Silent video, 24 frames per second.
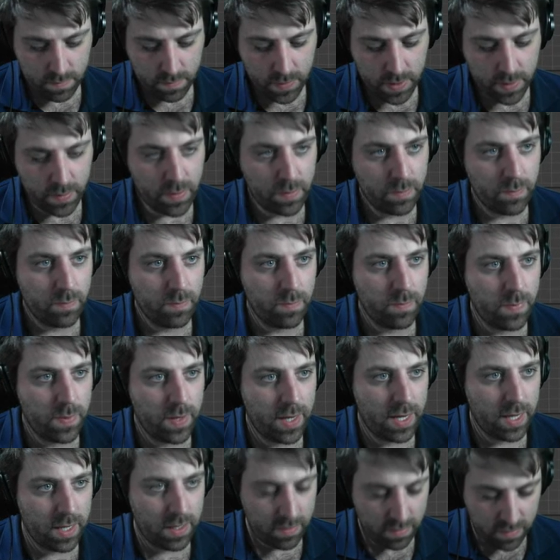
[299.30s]
Come on,
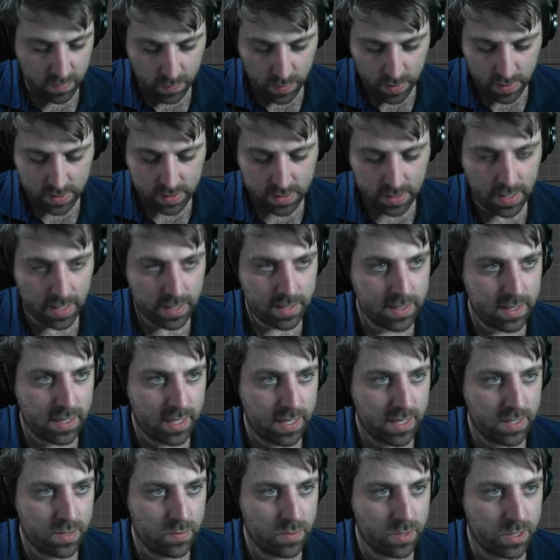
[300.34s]
B to box select,
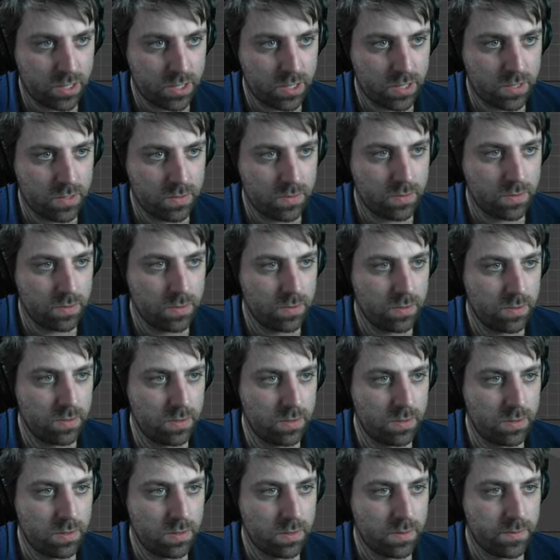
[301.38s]
E to
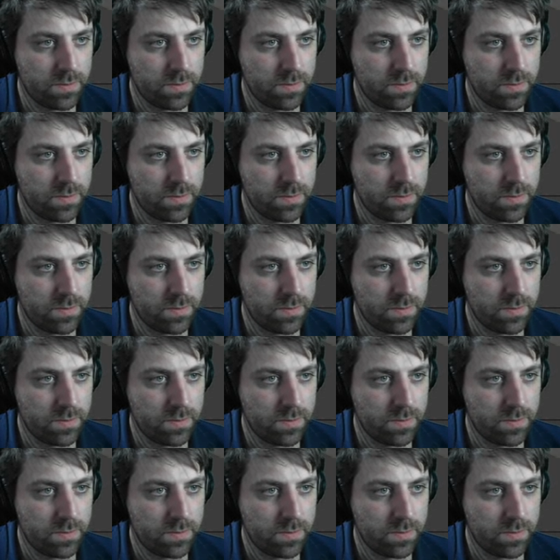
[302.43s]
extrude.